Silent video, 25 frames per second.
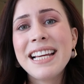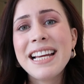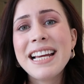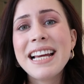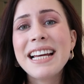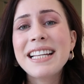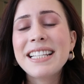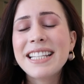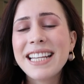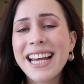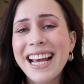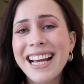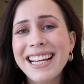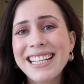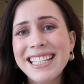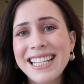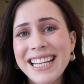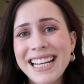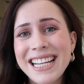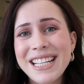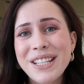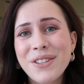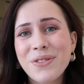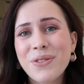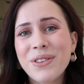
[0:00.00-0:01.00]
the
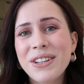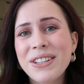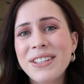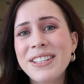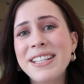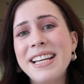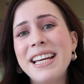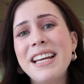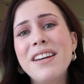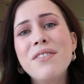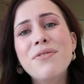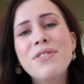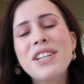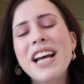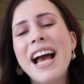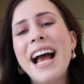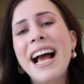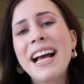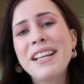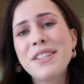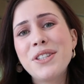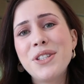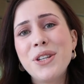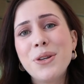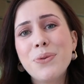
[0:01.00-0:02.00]
attendees received.
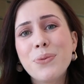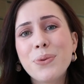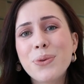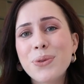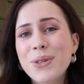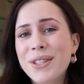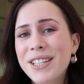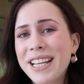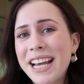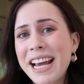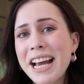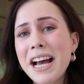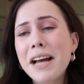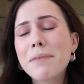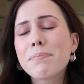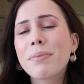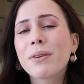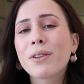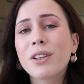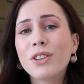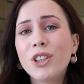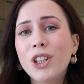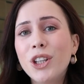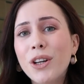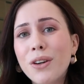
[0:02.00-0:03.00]
As you will see, I
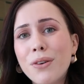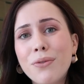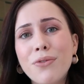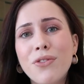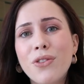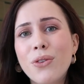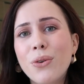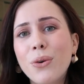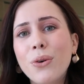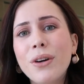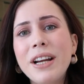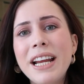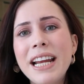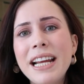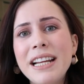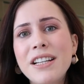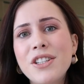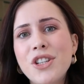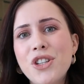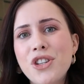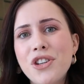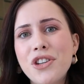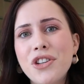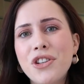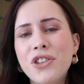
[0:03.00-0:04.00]
put a lot of thought
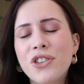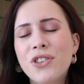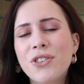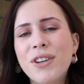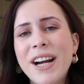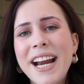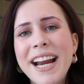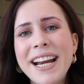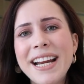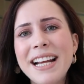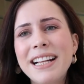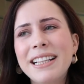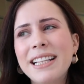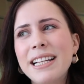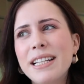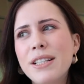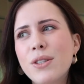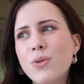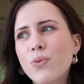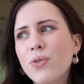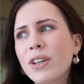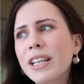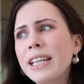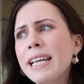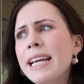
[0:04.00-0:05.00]
into creating
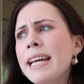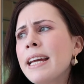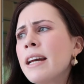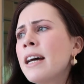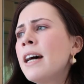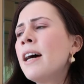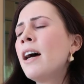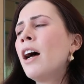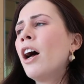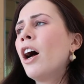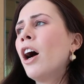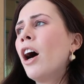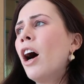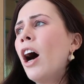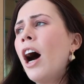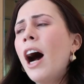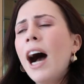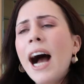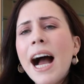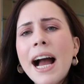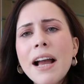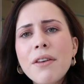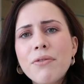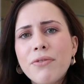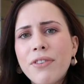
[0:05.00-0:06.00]
these really
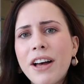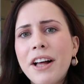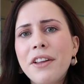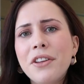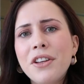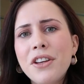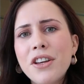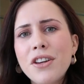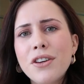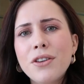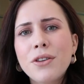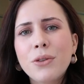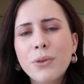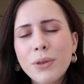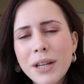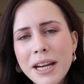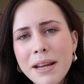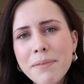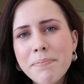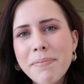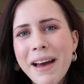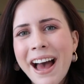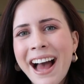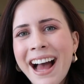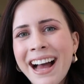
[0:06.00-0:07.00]
high value
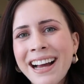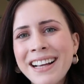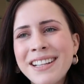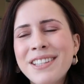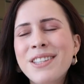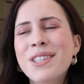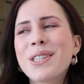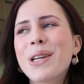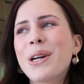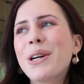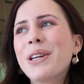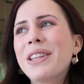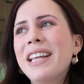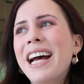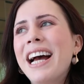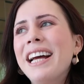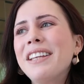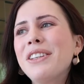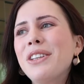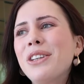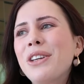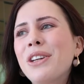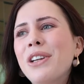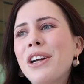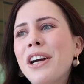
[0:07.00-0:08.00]
goodie bags so
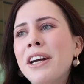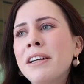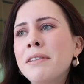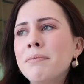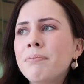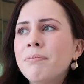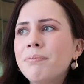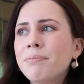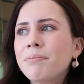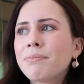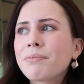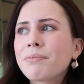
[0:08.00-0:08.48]
that, you know,